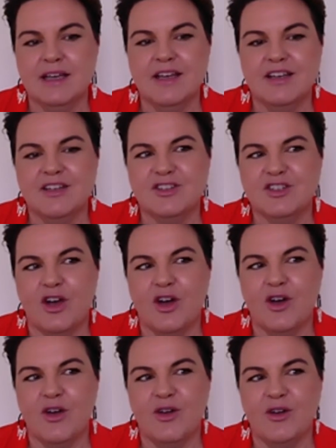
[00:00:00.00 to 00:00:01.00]

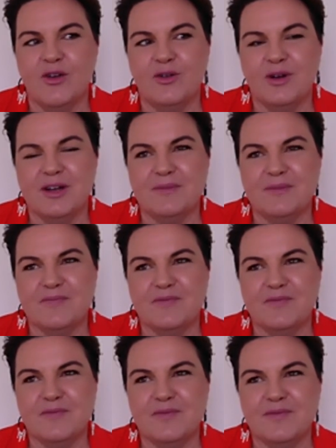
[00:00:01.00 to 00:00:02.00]
So,
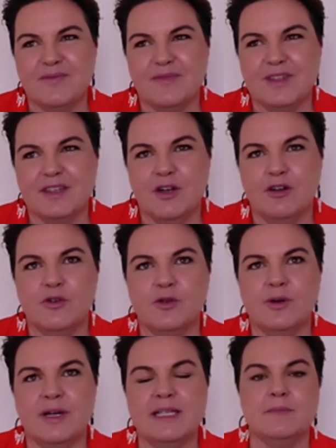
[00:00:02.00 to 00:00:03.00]
you know, I've
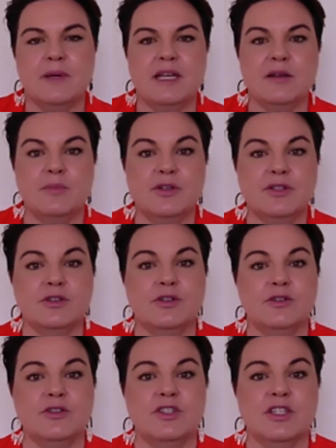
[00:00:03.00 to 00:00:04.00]
always been a person
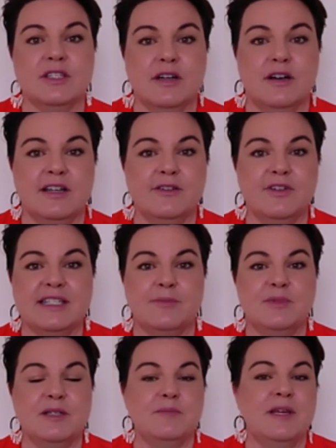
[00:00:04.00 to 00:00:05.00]
who's just kind of
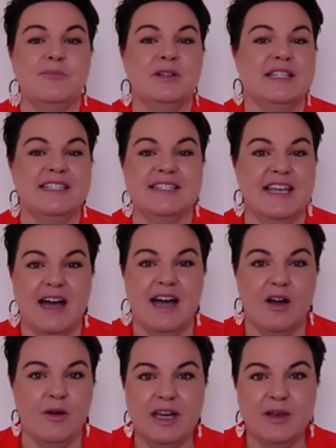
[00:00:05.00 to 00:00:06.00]
accepted people as they
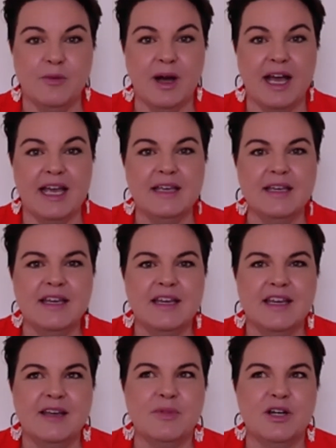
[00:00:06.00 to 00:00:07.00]
are anyway,
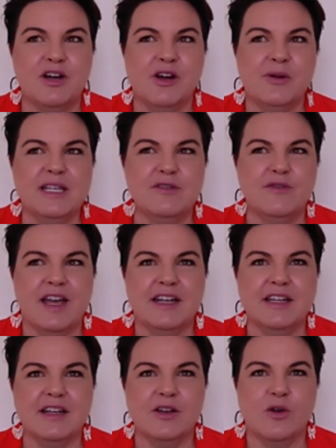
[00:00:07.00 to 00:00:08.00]
but I always
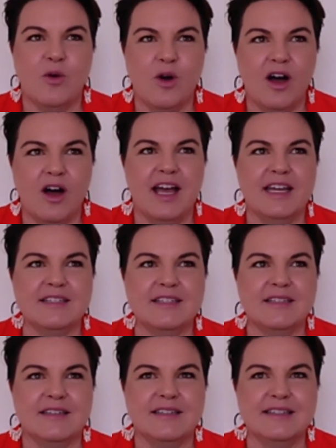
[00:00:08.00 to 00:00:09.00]
found it quite
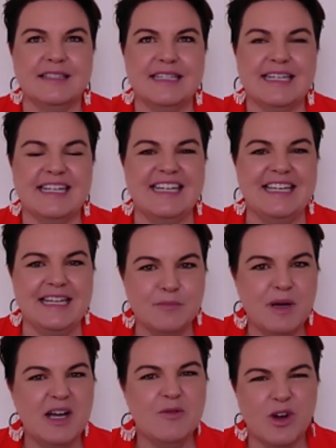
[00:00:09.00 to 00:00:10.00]
an
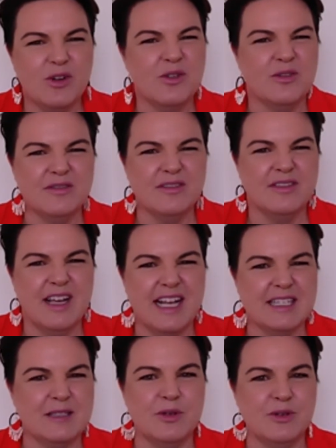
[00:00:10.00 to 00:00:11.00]
enigma what
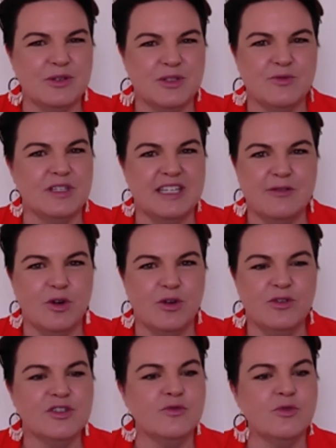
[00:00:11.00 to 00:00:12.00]
Asperger's really
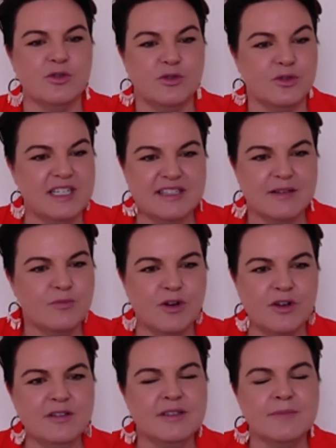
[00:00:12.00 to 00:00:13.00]
was or what autism
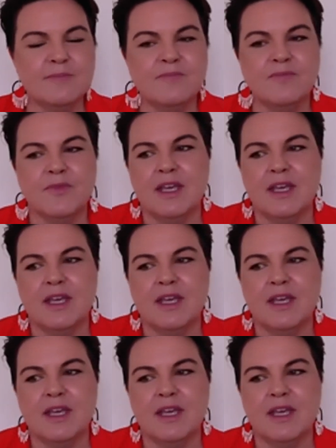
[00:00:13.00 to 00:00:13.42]
was.